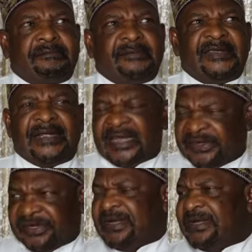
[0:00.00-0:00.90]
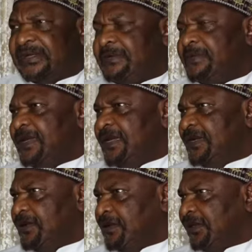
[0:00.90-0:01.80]
in the National Assembly
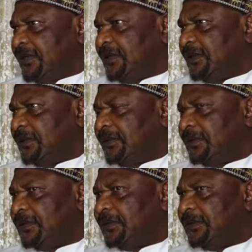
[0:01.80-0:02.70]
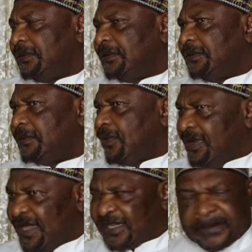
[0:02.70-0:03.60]
is not
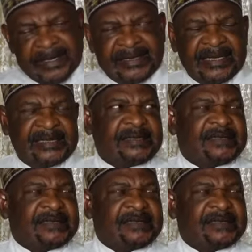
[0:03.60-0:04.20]
unexpected.